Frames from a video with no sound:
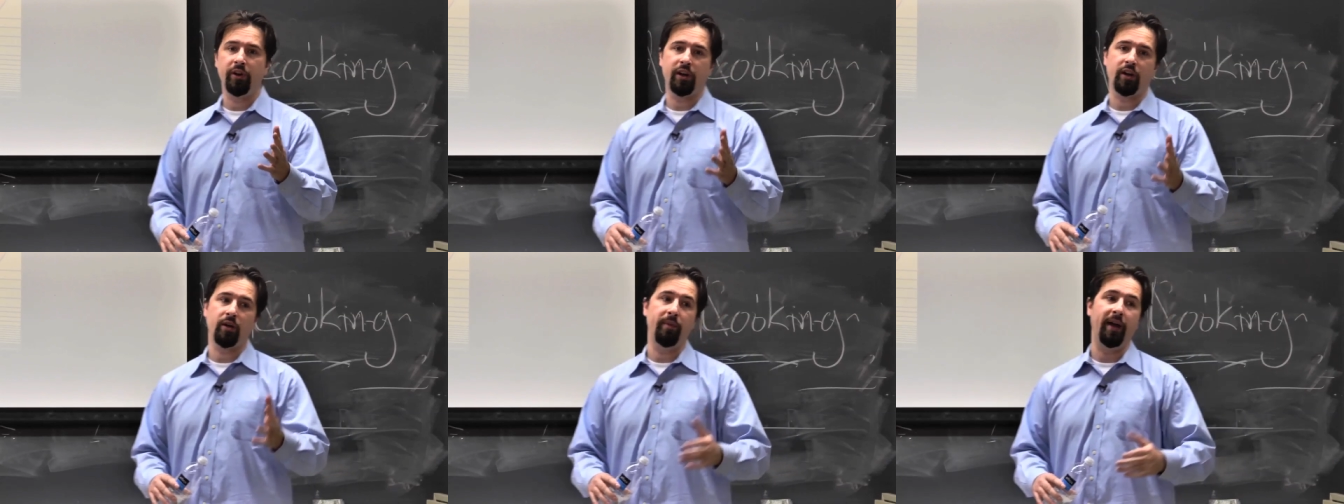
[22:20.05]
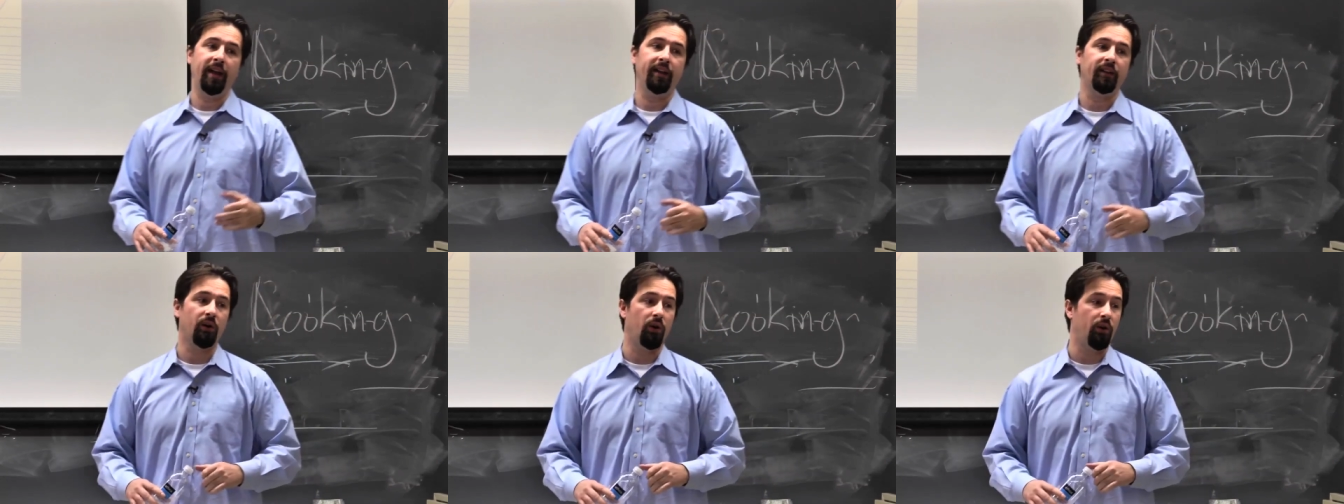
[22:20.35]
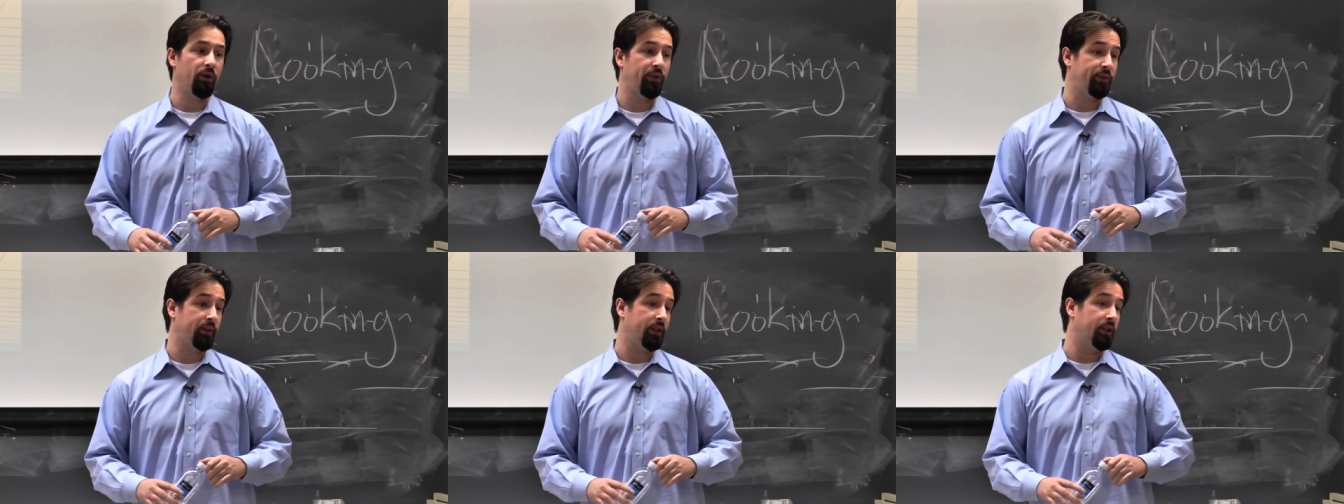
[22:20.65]
recommend
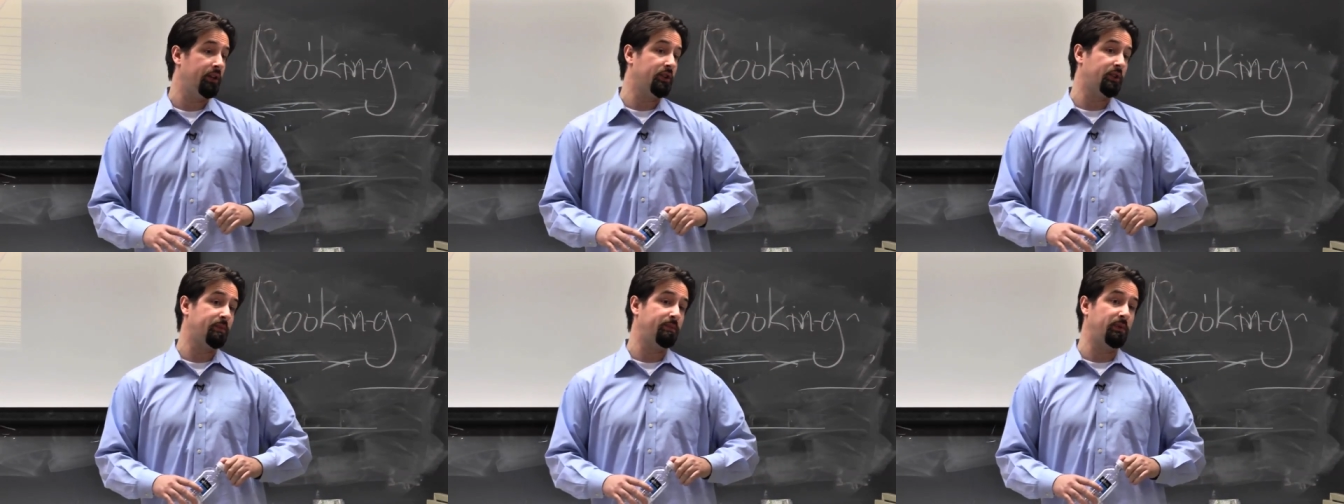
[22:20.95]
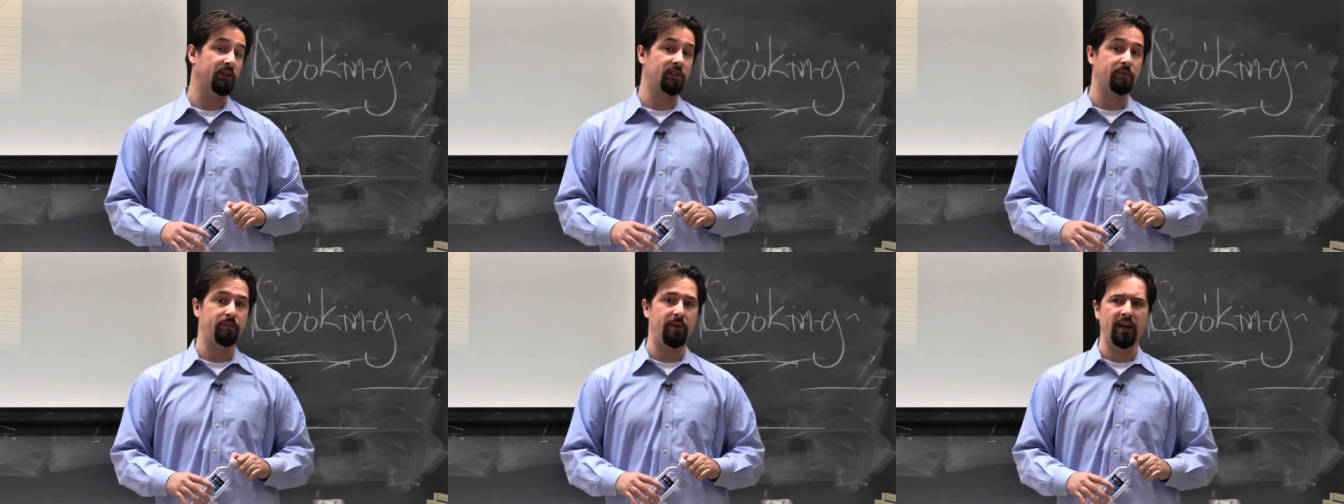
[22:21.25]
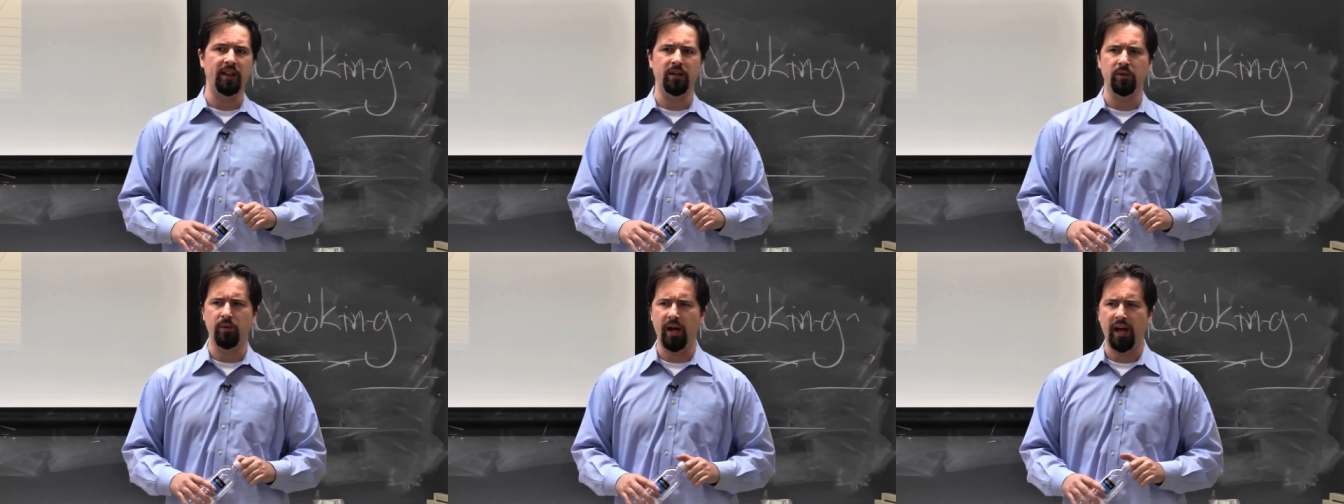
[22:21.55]
all three of those books,
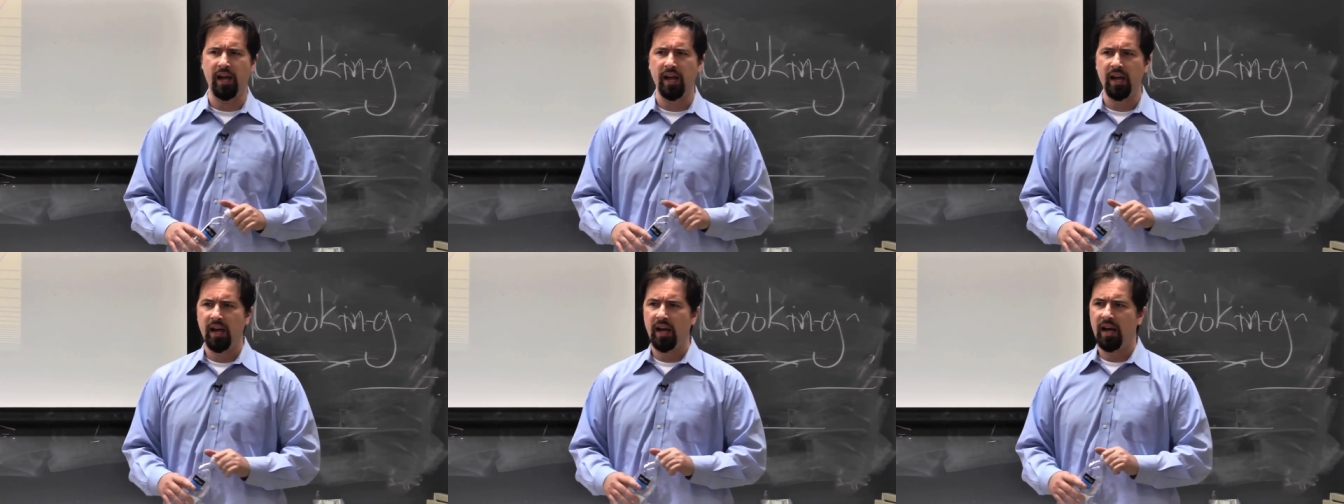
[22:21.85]
by the way.